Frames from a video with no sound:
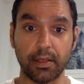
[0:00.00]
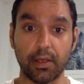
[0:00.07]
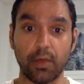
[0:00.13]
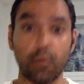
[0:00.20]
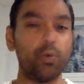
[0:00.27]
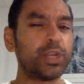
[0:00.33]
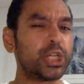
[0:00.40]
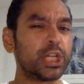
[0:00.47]

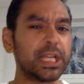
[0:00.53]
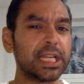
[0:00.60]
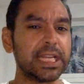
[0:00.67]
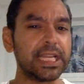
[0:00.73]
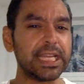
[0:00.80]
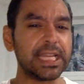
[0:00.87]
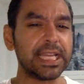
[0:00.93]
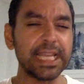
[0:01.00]
which
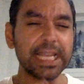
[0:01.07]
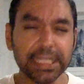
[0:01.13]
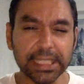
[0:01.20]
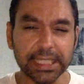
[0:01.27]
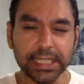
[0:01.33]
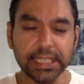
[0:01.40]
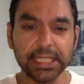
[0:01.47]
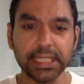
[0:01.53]

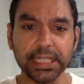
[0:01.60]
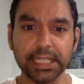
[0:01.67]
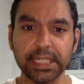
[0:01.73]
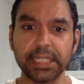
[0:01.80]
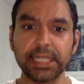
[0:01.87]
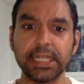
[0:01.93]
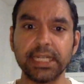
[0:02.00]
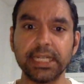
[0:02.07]
isn't
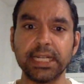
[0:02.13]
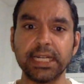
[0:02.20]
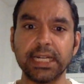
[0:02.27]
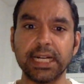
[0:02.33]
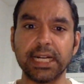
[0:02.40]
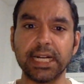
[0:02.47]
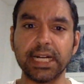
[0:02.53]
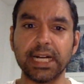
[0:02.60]

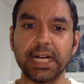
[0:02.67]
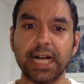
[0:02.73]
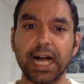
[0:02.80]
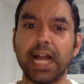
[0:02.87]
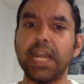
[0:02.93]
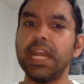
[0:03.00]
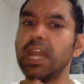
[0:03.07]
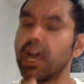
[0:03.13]

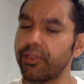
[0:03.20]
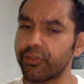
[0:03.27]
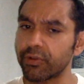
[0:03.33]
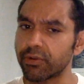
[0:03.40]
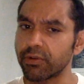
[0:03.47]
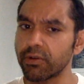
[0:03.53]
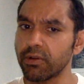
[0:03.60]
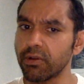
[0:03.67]

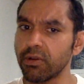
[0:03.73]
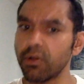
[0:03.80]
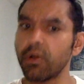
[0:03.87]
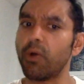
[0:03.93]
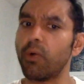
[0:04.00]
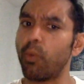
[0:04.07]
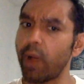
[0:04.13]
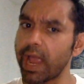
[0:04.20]
another
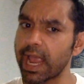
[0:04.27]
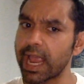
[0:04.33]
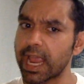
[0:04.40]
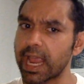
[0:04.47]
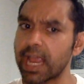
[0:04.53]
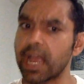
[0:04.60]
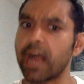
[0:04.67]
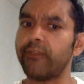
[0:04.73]

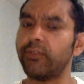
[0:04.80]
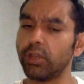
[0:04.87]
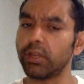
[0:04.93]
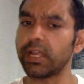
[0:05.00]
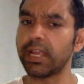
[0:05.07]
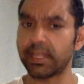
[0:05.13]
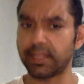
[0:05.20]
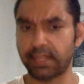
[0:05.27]
way of
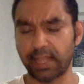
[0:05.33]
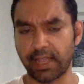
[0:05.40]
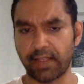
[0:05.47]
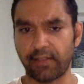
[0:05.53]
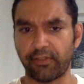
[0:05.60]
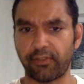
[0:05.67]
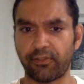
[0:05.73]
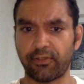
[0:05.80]
looking at
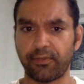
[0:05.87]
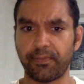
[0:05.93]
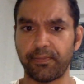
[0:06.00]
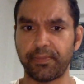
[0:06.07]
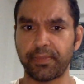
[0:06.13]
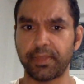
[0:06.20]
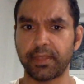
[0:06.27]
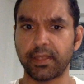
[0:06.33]
things.
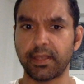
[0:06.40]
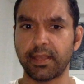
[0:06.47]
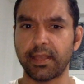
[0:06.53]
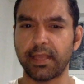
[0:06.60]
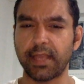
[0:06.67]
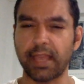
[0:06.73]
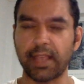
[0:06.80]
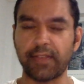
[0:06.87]

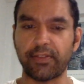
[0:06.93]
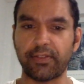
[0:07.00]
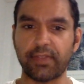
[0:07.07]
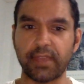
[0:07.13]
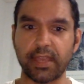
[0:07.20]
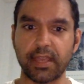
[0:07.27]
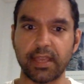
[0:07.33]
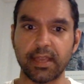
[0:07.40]
It's
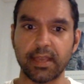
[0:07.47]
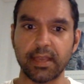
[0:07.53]
the